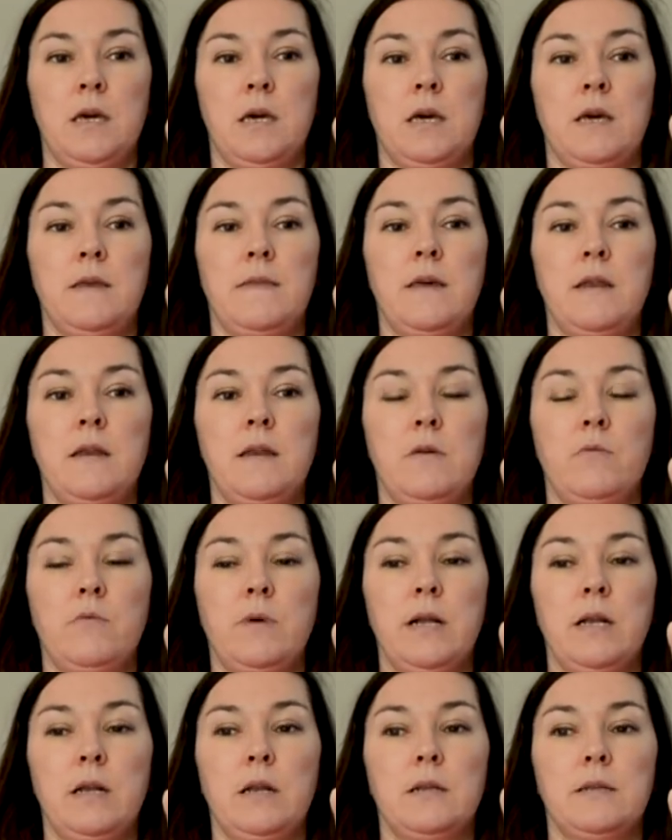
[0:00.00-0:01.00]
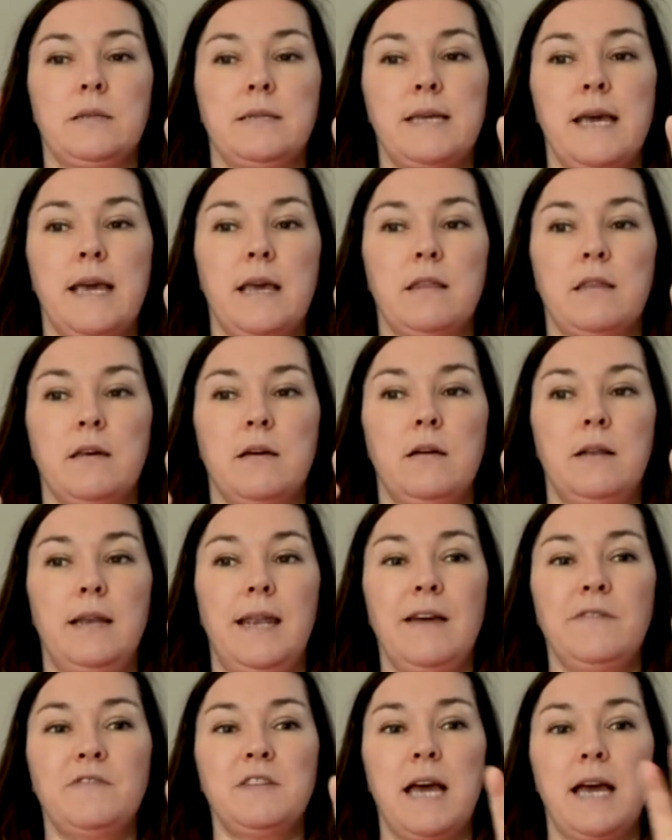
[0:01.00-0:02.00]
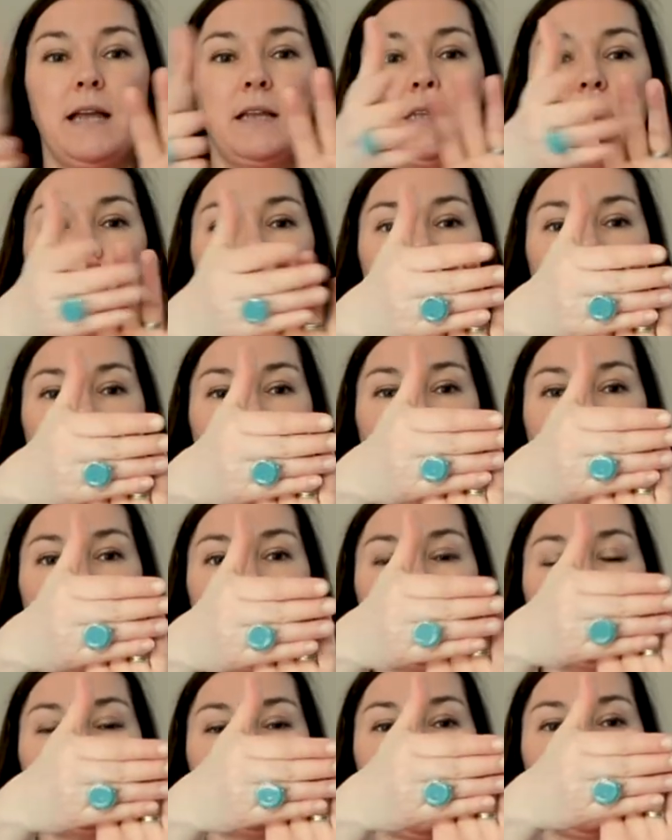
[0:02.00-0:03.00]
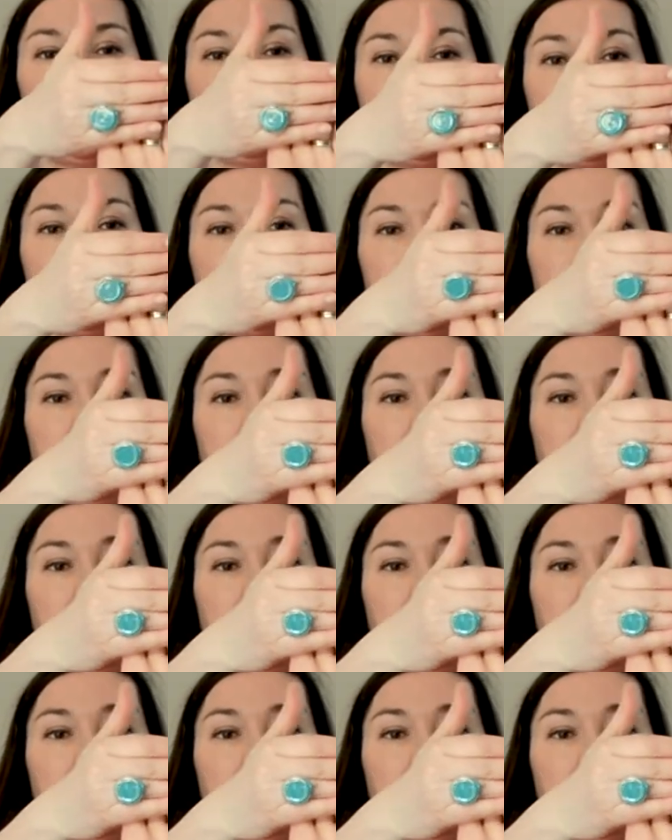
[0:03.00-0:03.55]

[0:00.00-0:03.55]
And then we'll take the left hand to the right hand